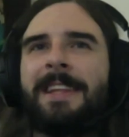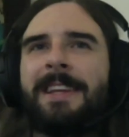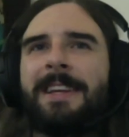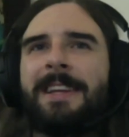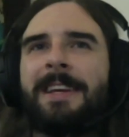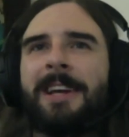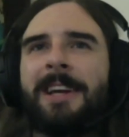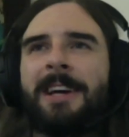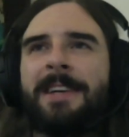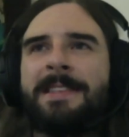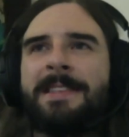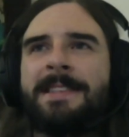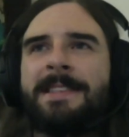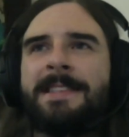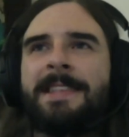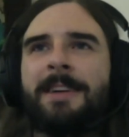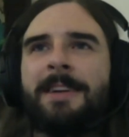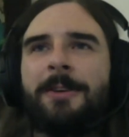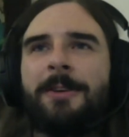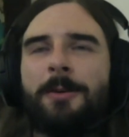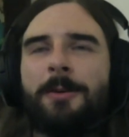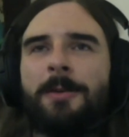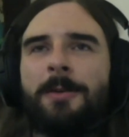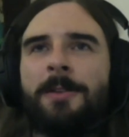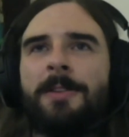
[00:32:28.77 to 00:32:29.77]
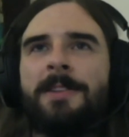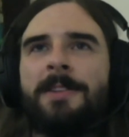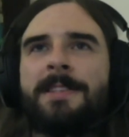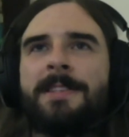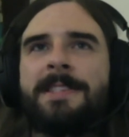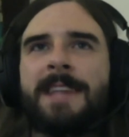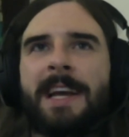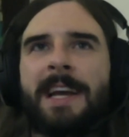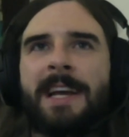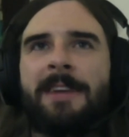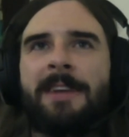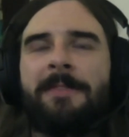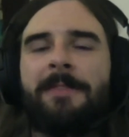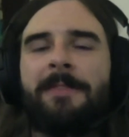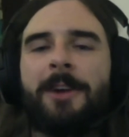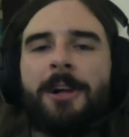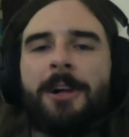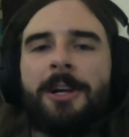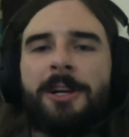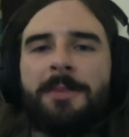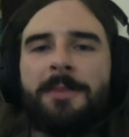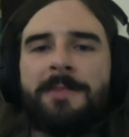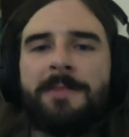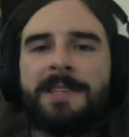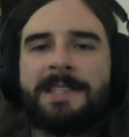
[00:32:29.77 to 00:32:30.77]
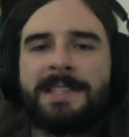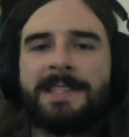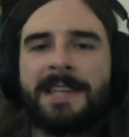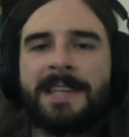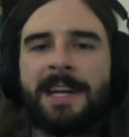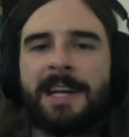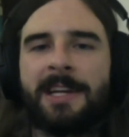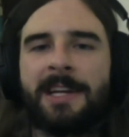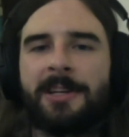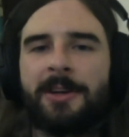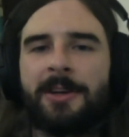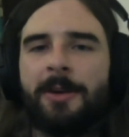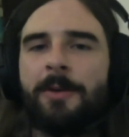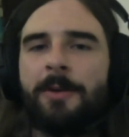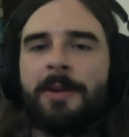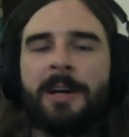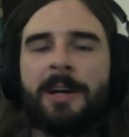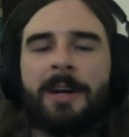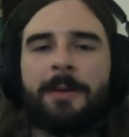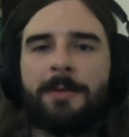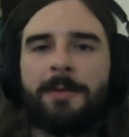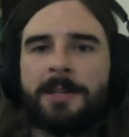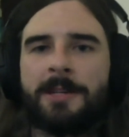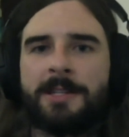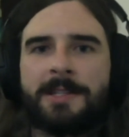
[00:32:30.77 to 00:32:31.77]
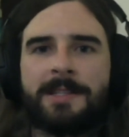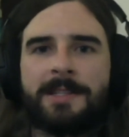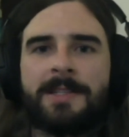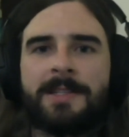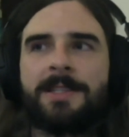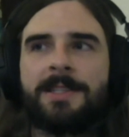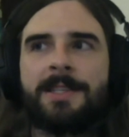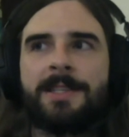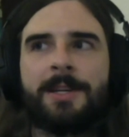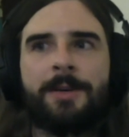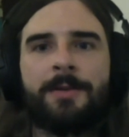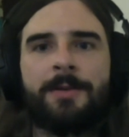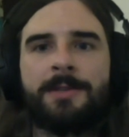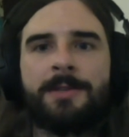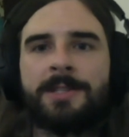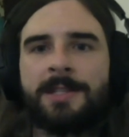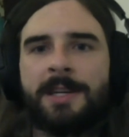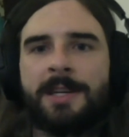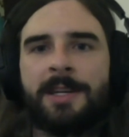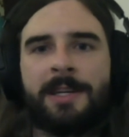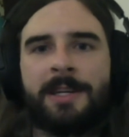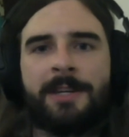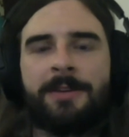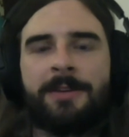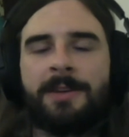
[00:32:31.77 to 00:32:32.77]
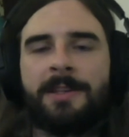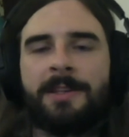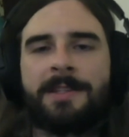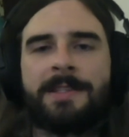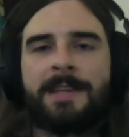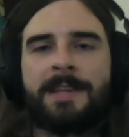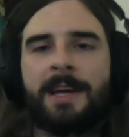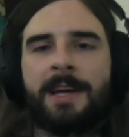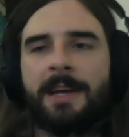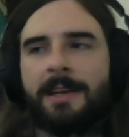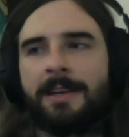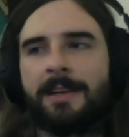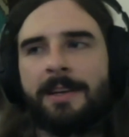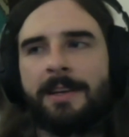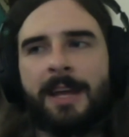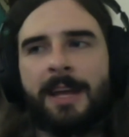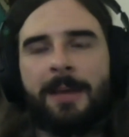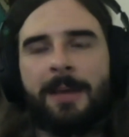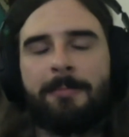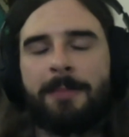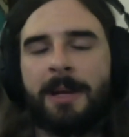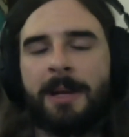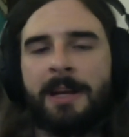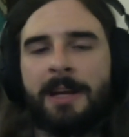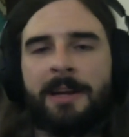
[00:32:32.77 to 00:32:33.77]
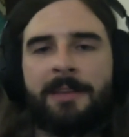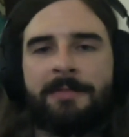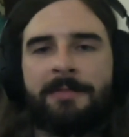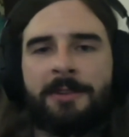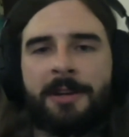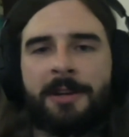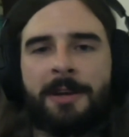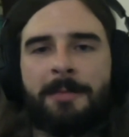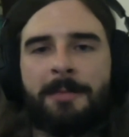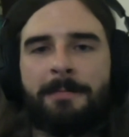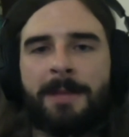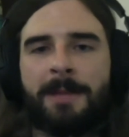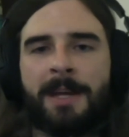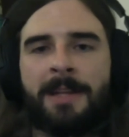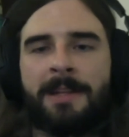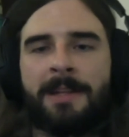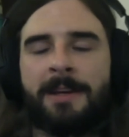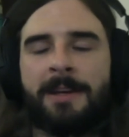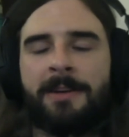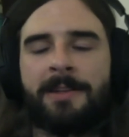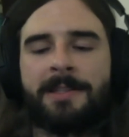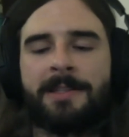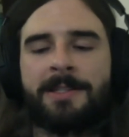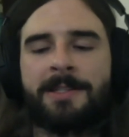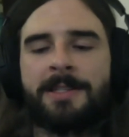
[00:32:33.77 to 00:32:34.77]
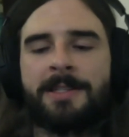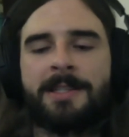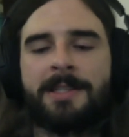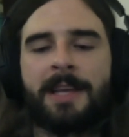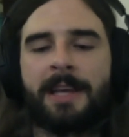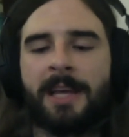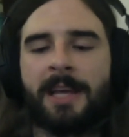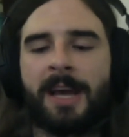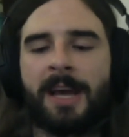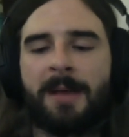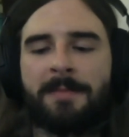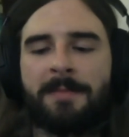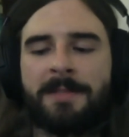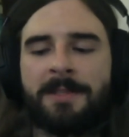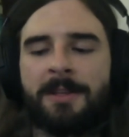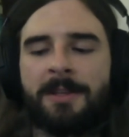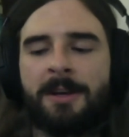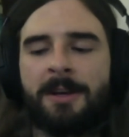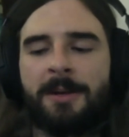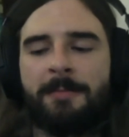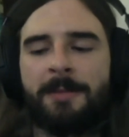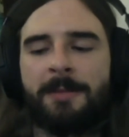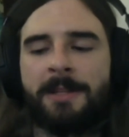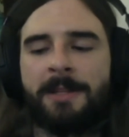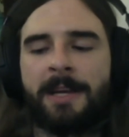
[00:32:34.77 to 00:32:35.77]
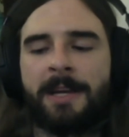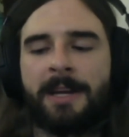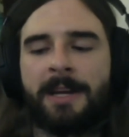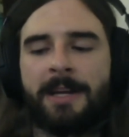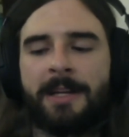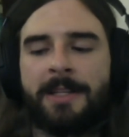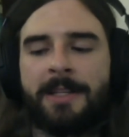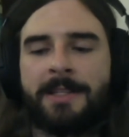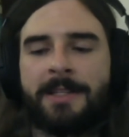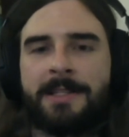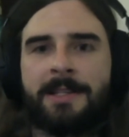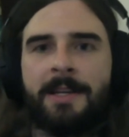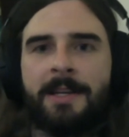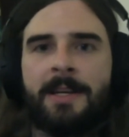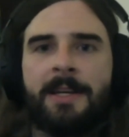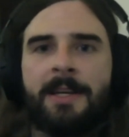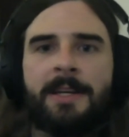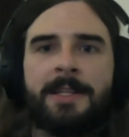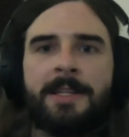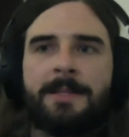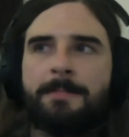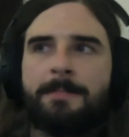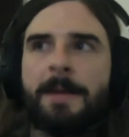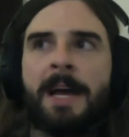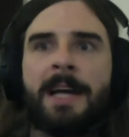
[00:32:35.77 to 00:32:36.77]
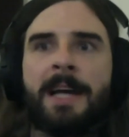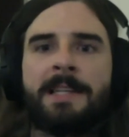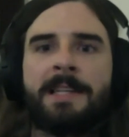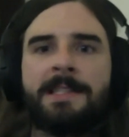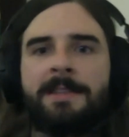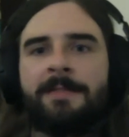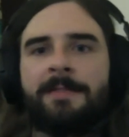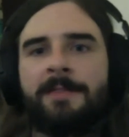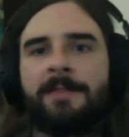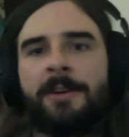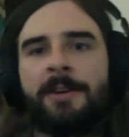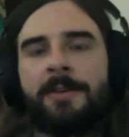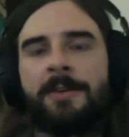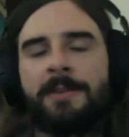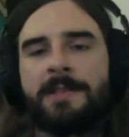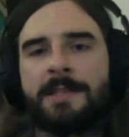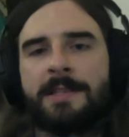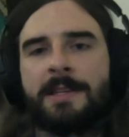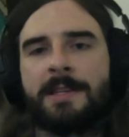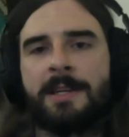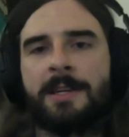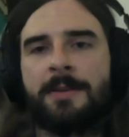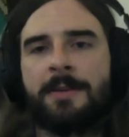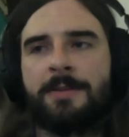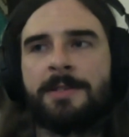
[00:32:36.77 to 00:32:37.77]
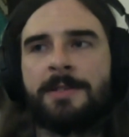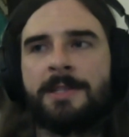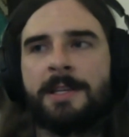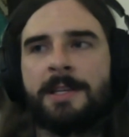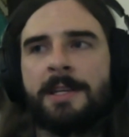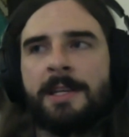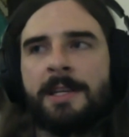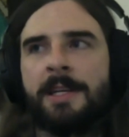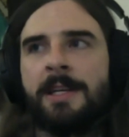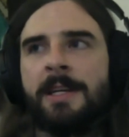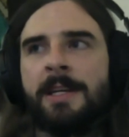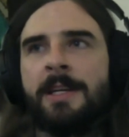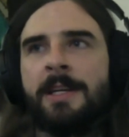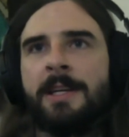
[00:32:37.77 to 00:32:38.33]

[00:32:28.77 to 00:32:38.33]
because the whole second volume is set in Goka, which is this huge city. You could set campaign after campaign there. It's just like Absalom, in that it's massive. It's a huge city.